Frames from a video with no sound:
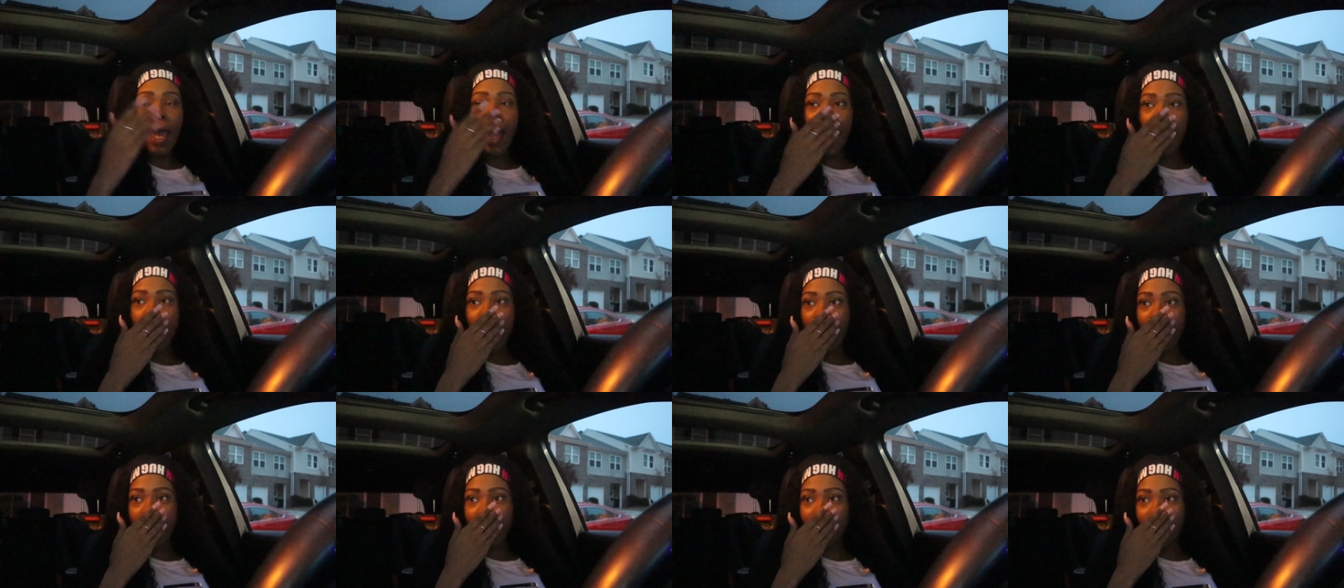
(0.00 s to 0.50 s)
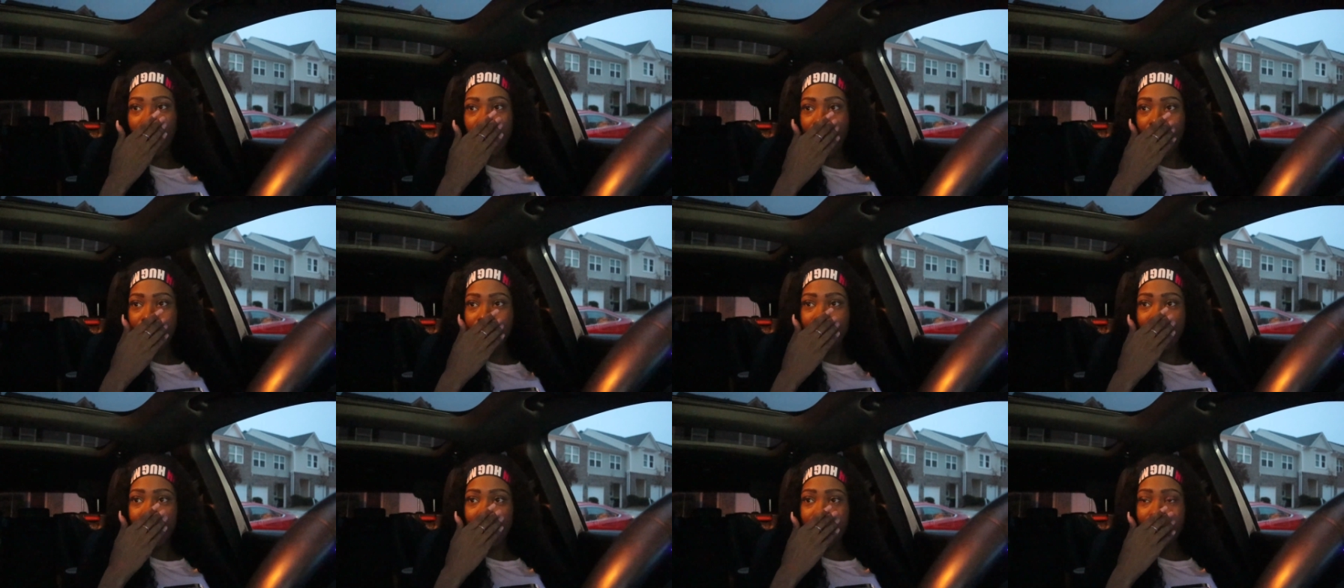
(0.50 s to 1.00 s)
And like
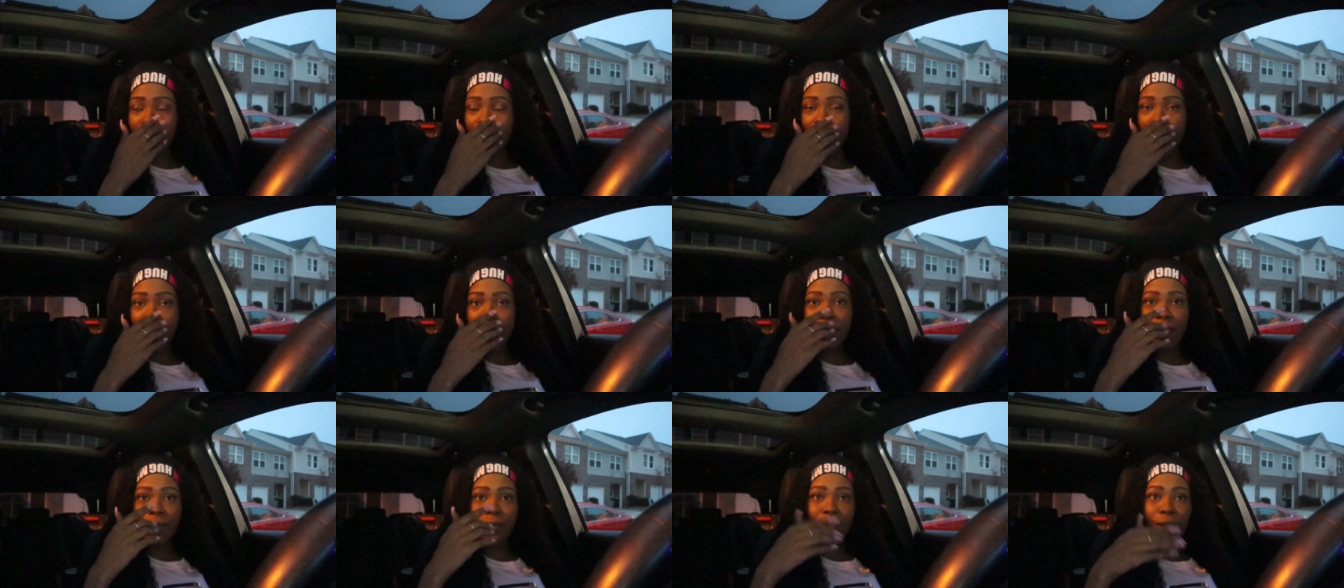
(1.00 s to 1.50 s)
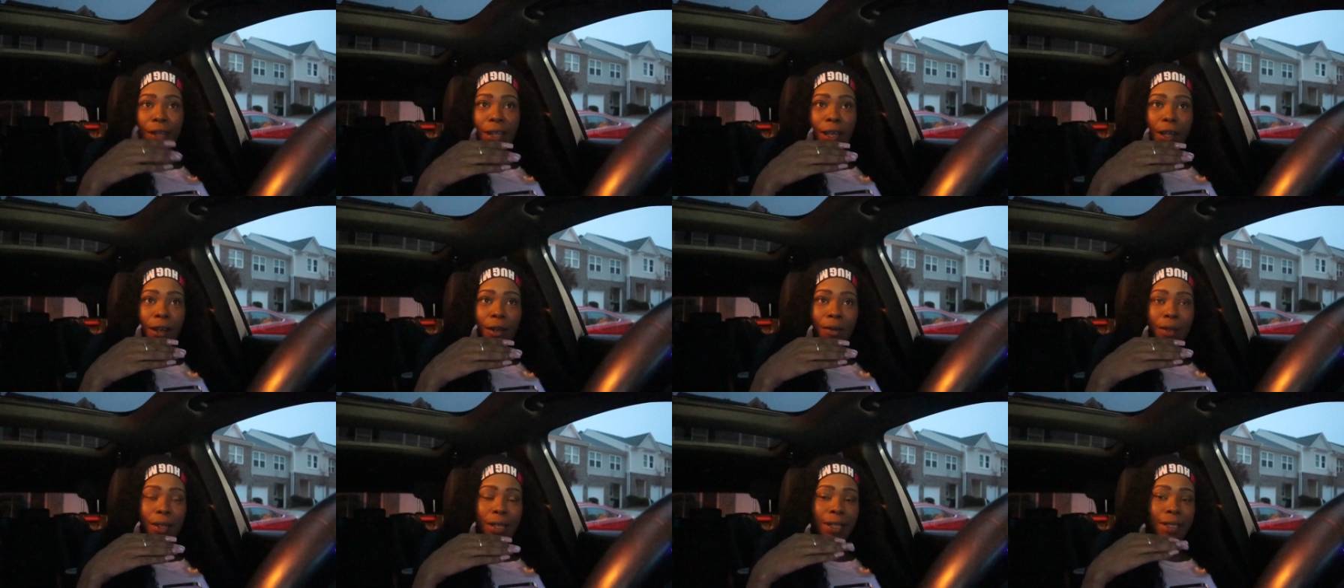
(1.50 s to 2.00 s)
I said, today's
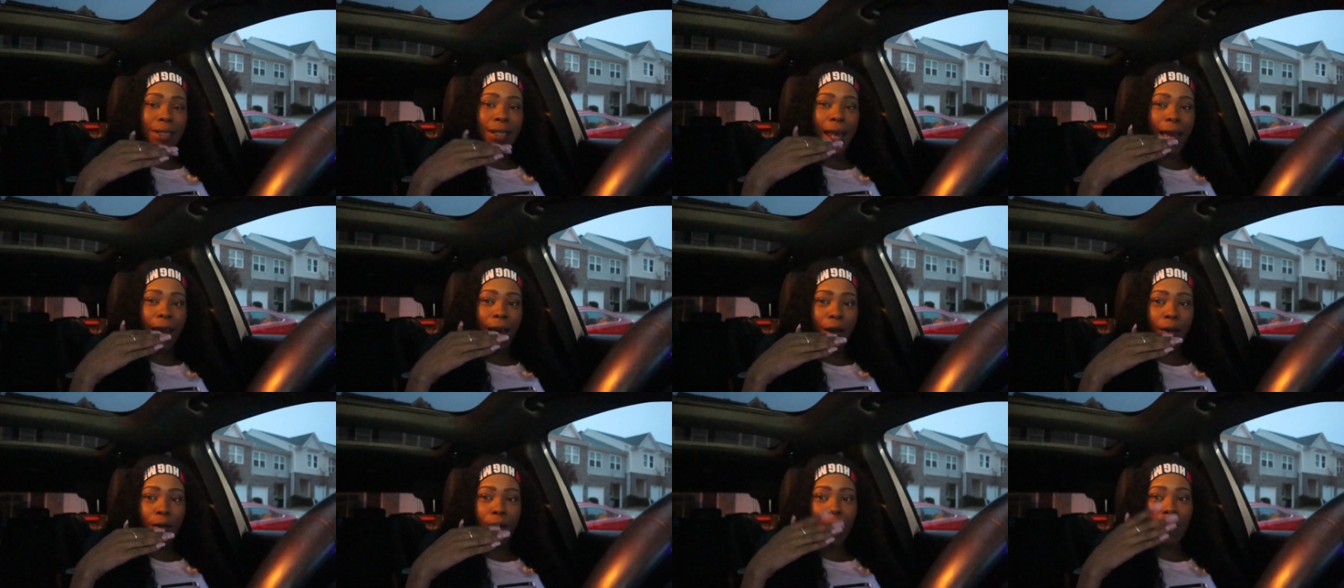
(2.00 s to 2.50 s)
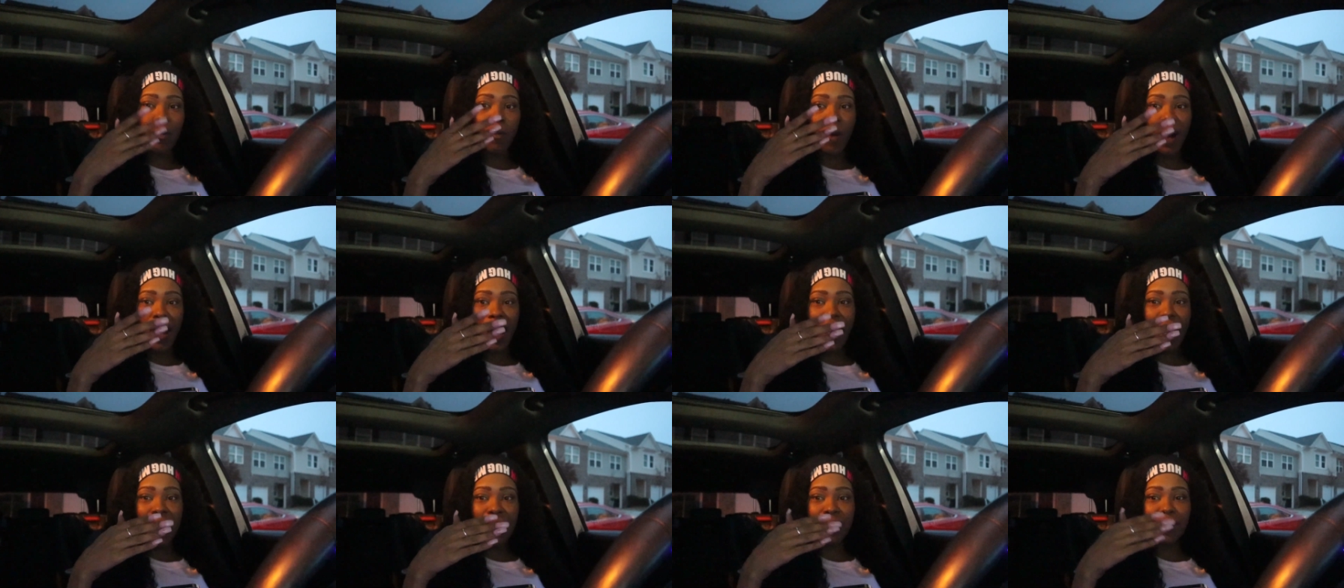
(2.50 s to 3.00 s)
video is how and
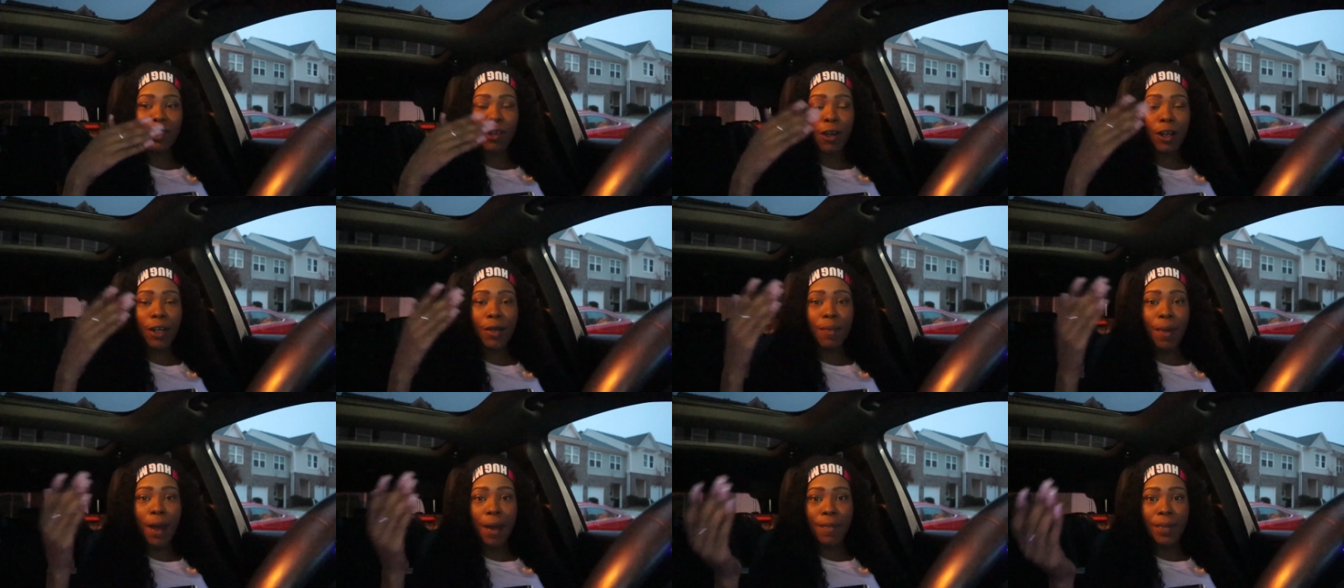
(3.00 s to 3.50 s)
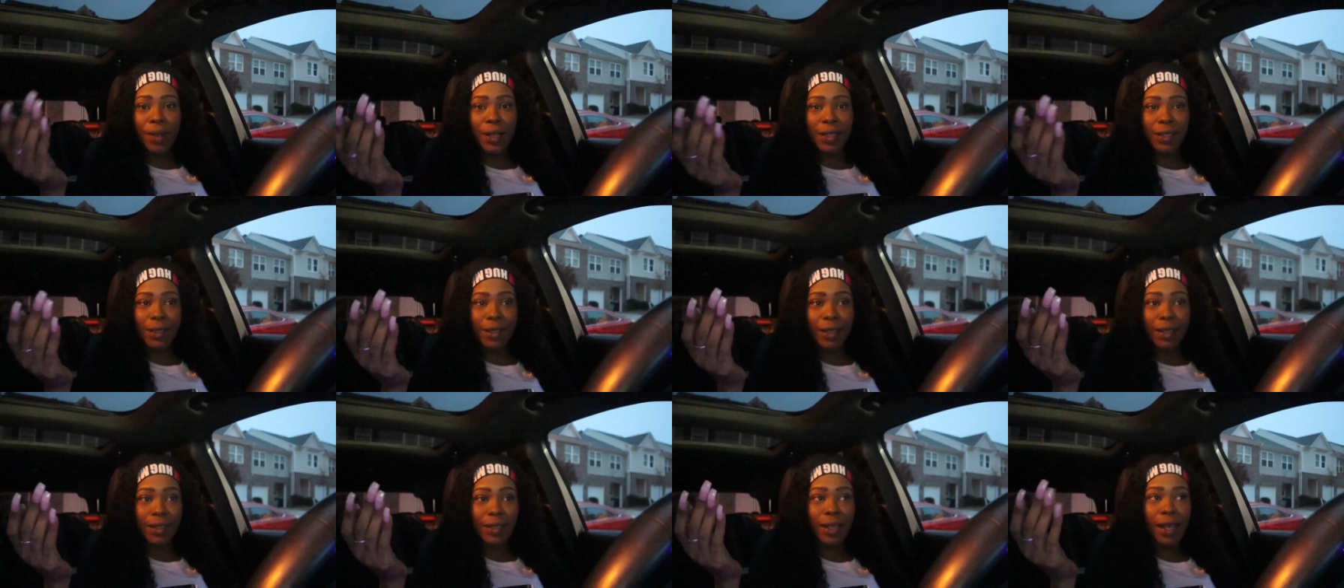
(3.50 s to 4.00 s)
why I started my
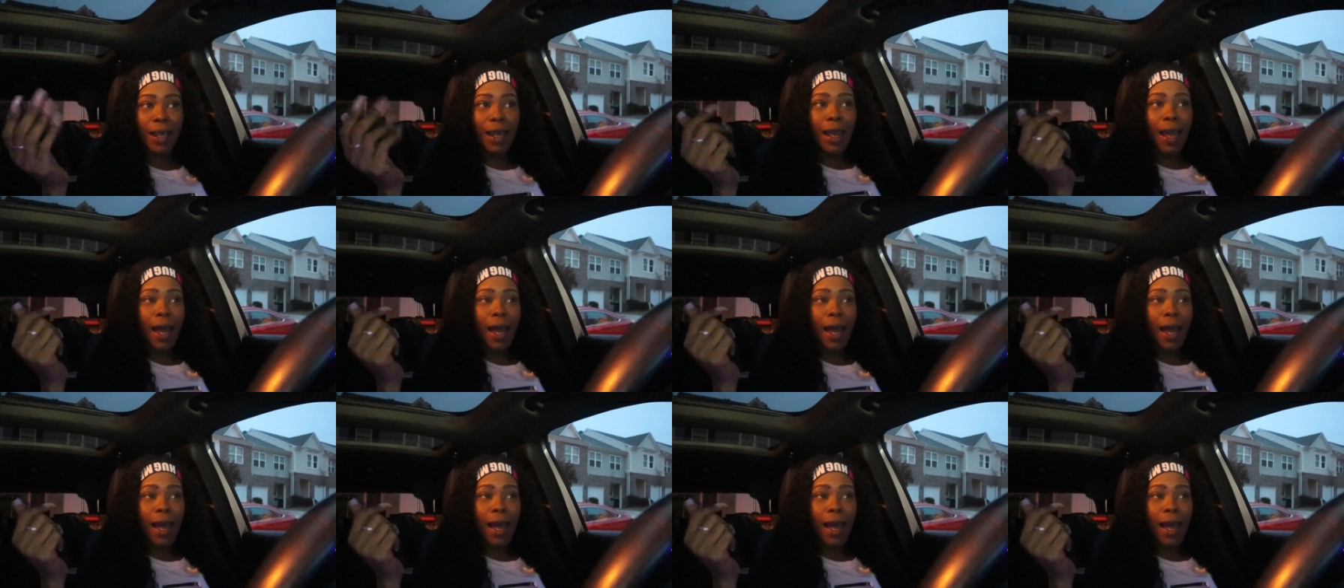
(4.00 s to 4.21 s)
business.